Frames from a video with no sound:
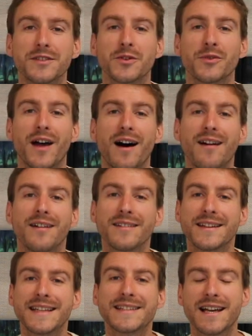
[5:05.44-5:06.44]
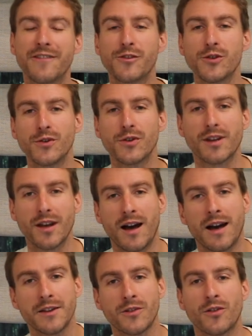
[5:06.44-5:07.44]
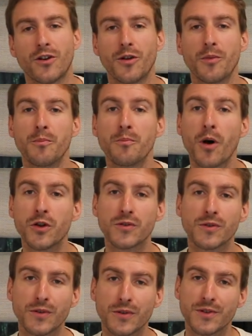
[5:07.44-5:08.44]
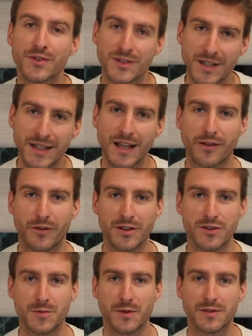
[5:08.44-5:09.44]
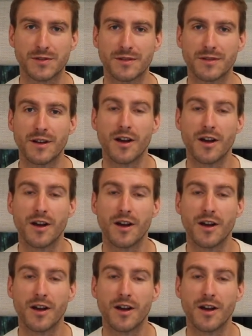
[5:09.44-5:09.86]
So now let's have a look at our modular seating arrangement.